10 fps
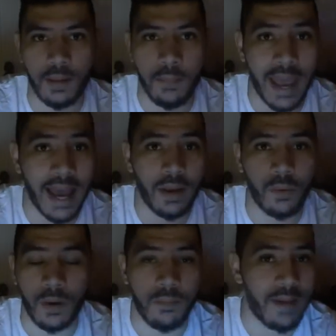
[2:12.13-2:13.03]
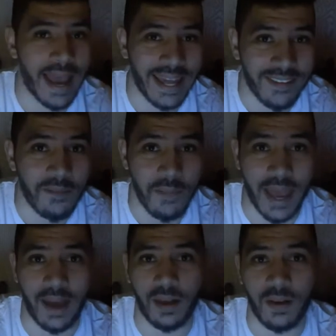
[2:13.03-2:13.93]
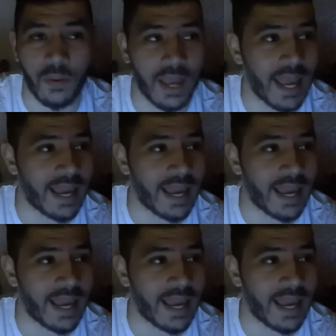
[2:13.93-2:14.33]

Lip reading: man or a bad man, okay?